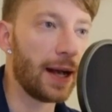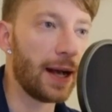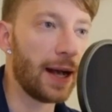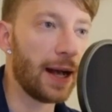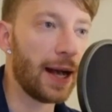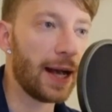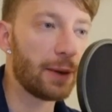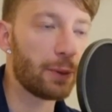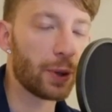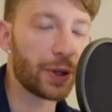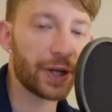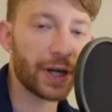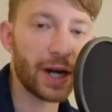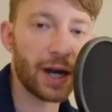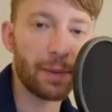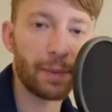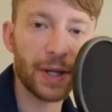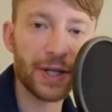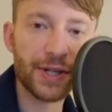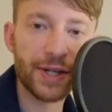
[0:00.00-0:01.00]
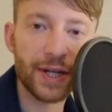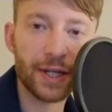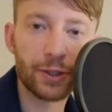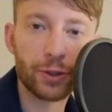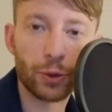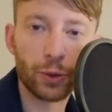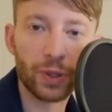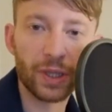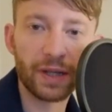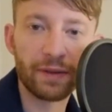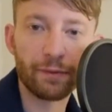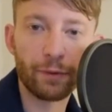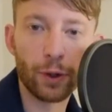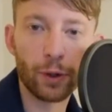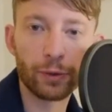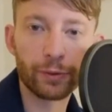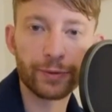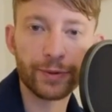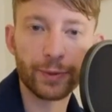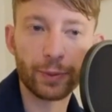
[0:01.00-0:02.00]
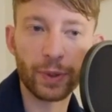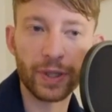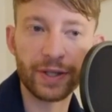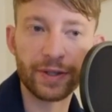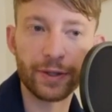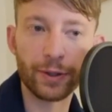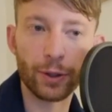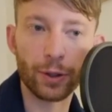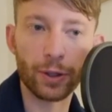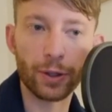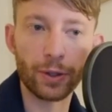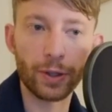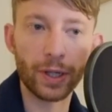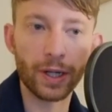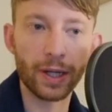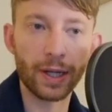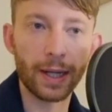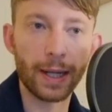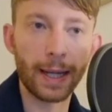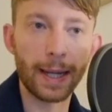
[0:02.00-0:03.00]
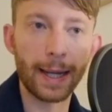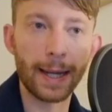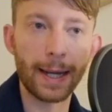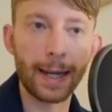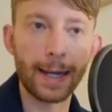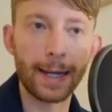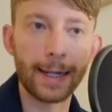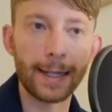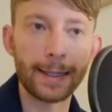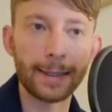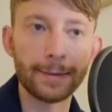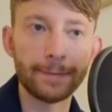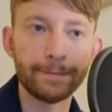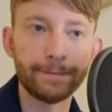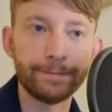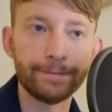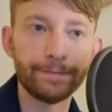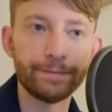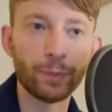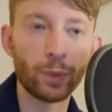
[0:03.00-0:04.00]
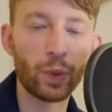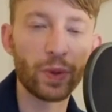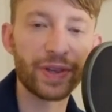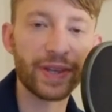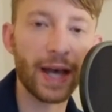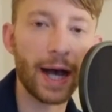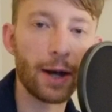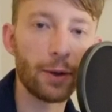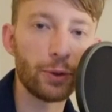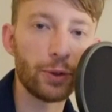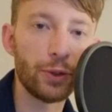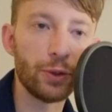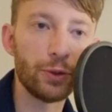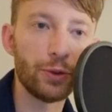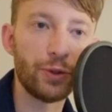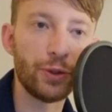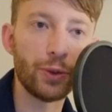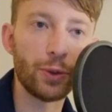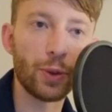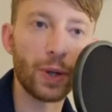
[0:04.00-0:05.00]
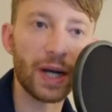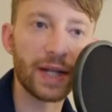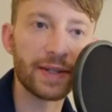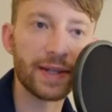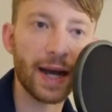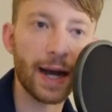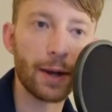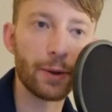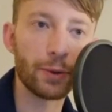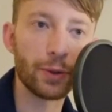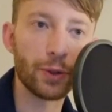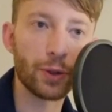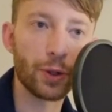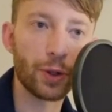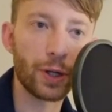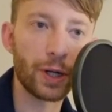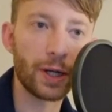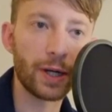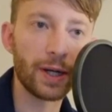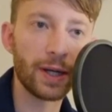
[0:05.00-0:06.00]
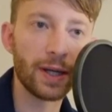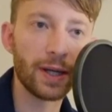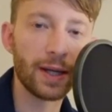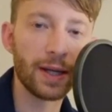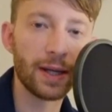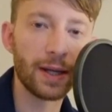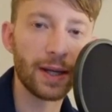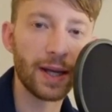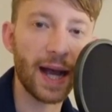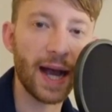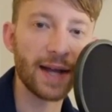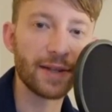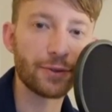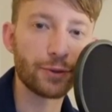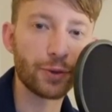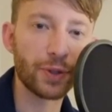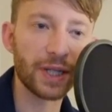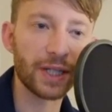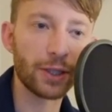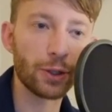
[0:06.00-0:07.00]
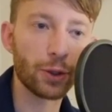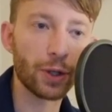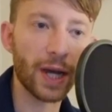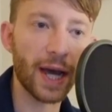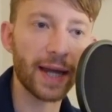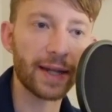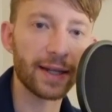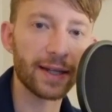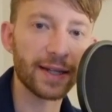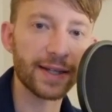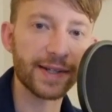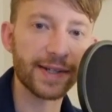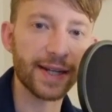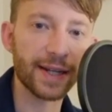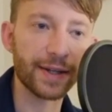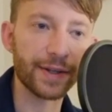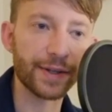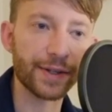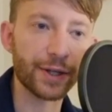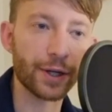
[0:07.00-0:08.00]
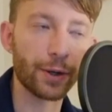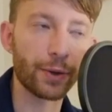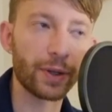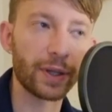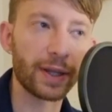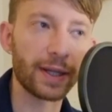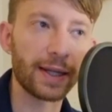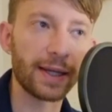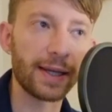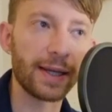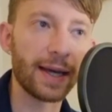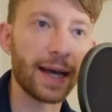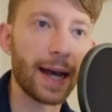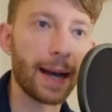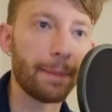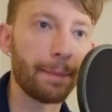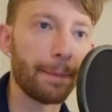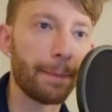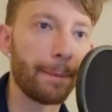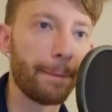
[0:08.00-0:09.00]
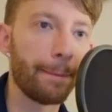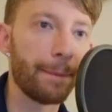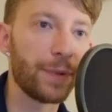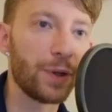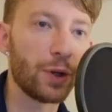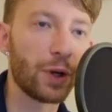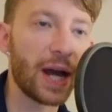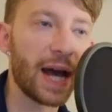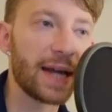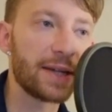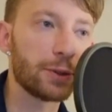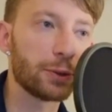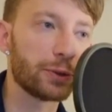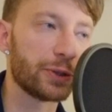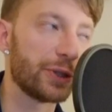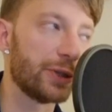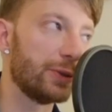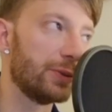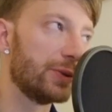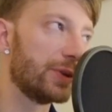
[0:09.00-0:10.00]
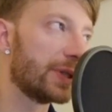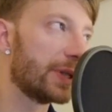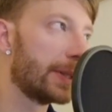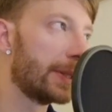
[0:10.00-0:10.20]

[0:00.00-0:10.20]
I wonder how much they're truly involved with your, with how you do and how you're entering your adolescence currently, your adulthood.